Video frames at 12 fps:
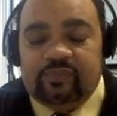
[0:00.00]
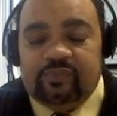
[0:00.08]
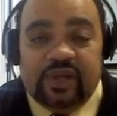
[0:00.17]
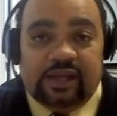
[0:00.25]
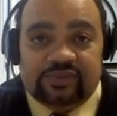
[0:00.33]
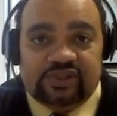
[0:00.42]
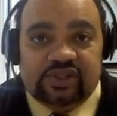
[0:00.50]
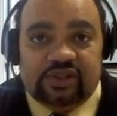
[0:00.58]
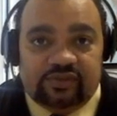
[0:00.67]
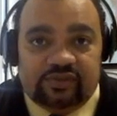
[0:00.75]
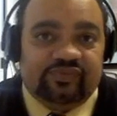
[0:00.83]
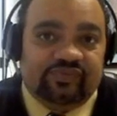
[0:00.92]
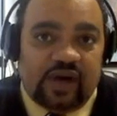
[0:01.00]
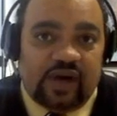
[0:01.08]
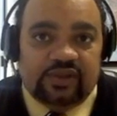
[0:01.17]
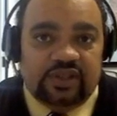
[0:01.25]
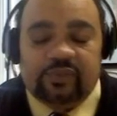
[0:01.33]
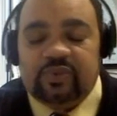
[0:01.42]
but I'm still
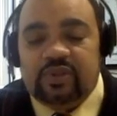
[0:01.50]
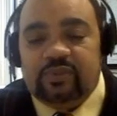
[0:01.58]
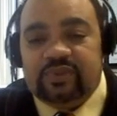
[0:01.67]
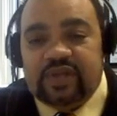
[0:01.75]
following up with him,